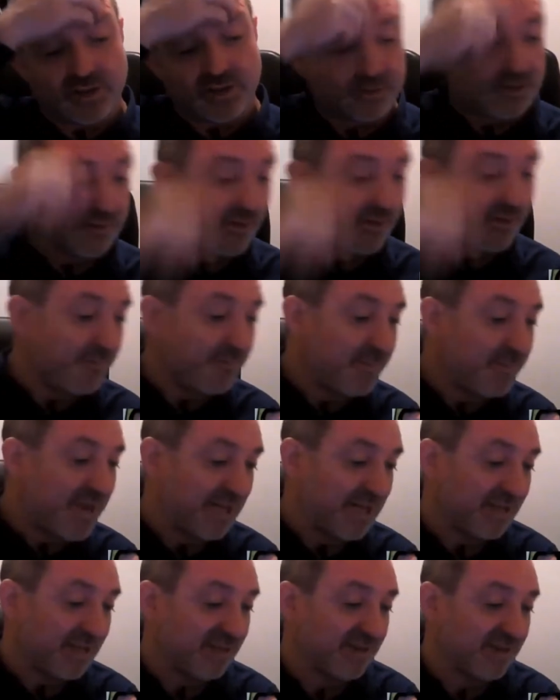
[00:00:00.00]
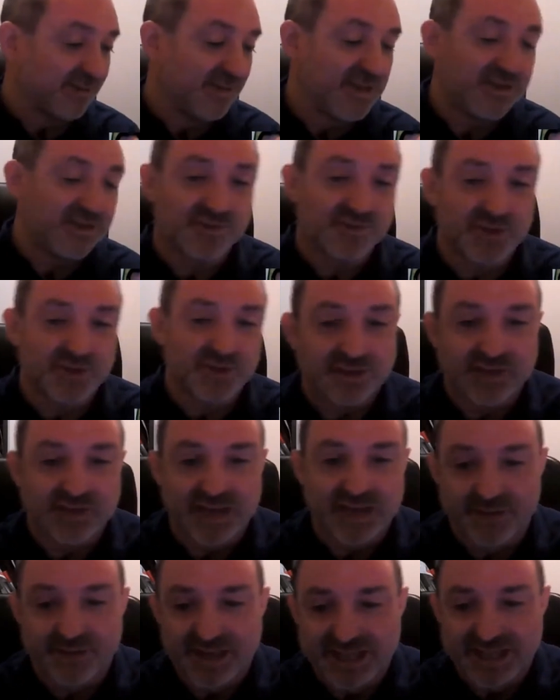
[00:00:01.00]
I mean, there are millions of yeast strains
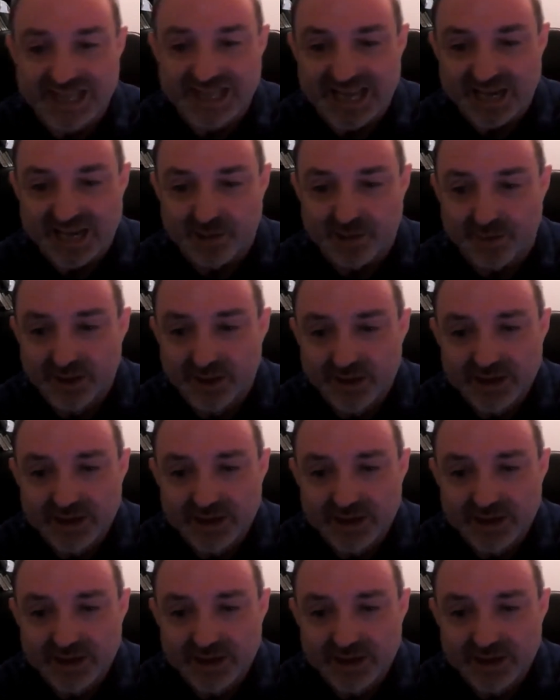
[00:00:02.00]
out there now,